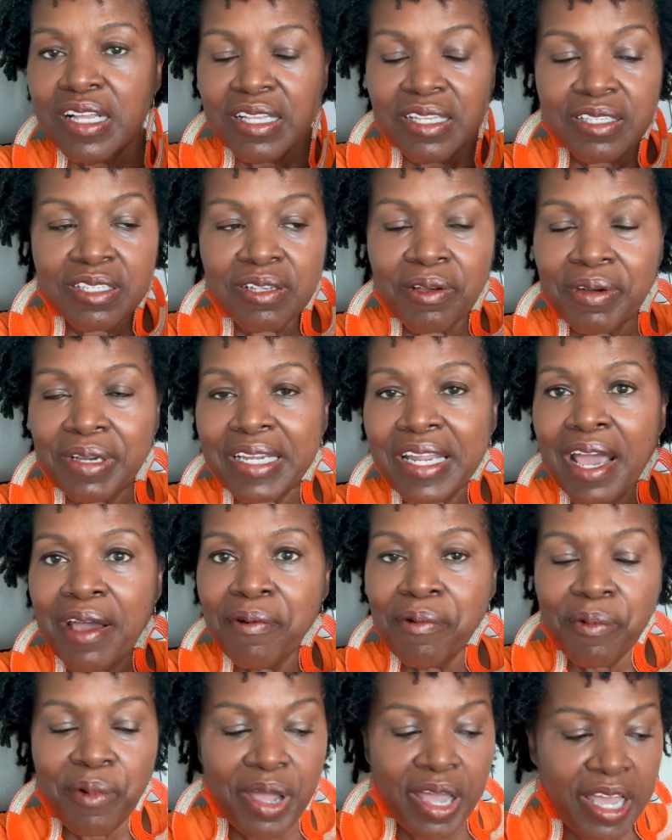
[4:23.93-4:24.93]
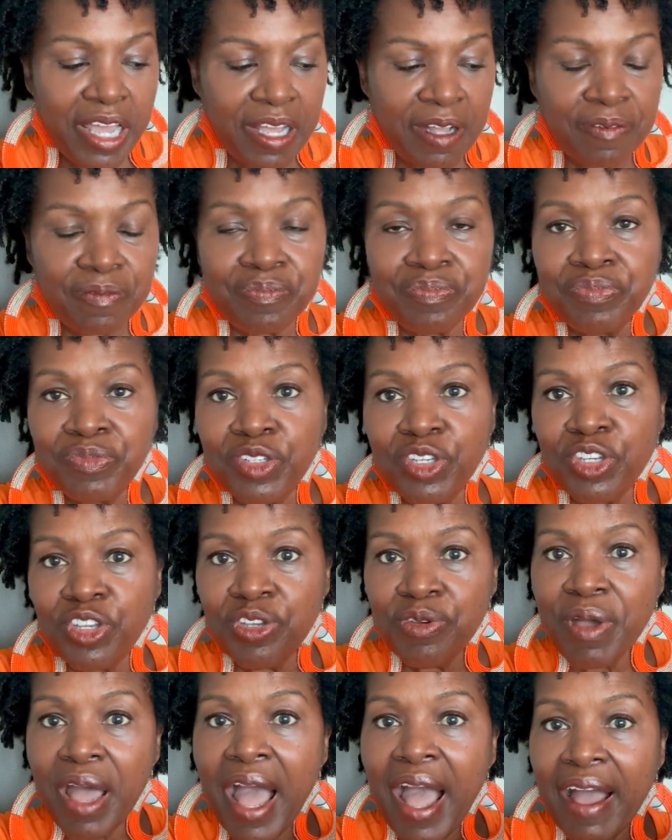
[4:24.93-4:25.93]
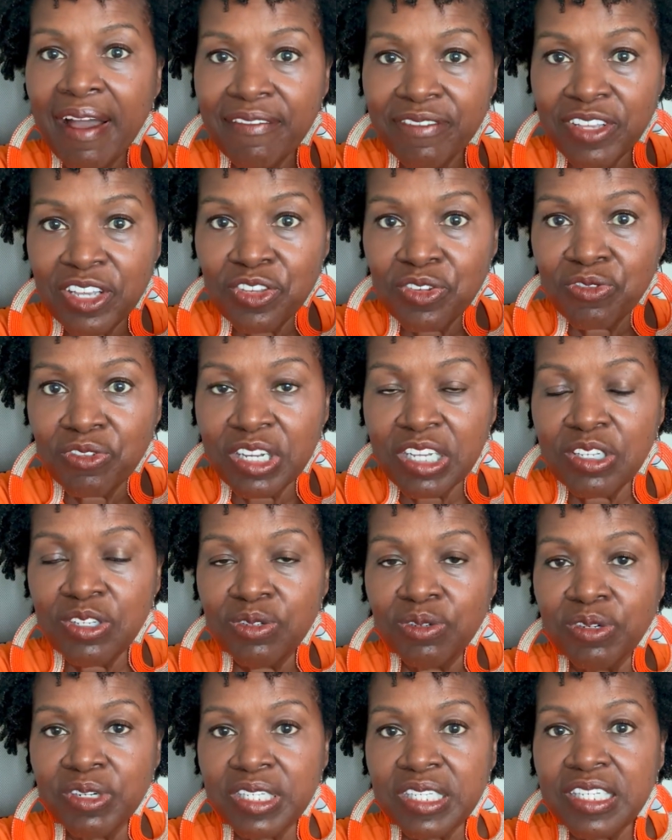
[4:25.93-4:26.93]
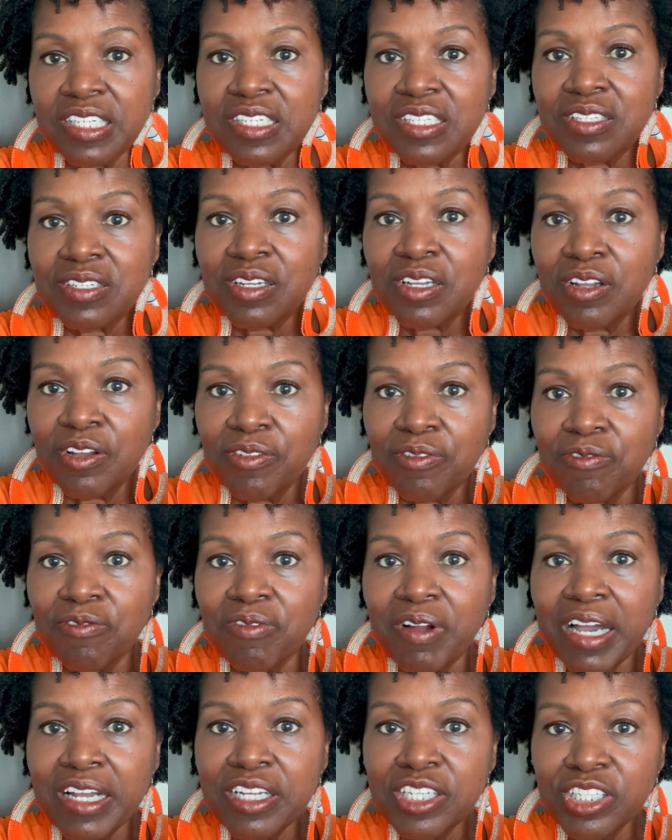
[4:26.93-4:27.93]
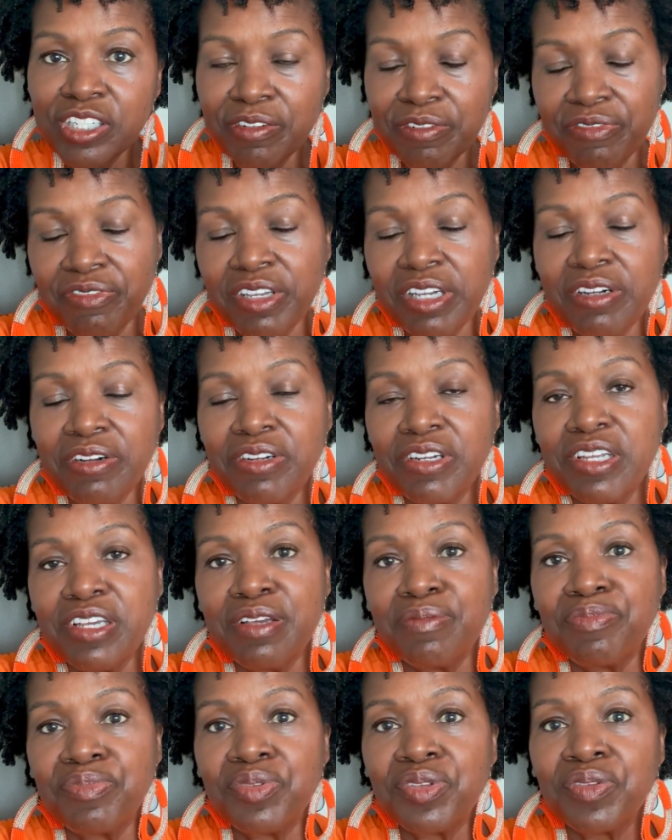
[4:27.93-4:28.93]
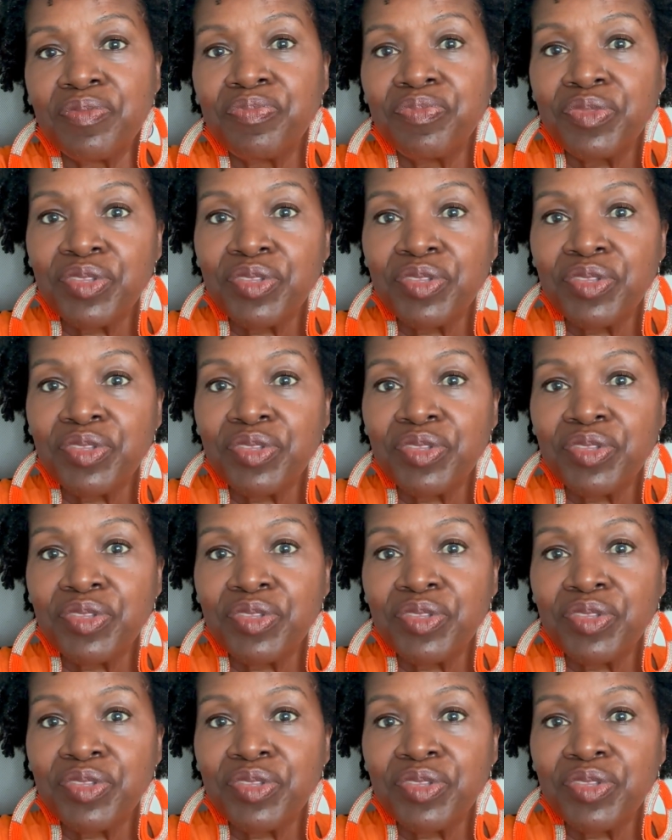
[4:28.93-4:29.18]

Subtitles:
So in that way, you have these resources right at your fingertips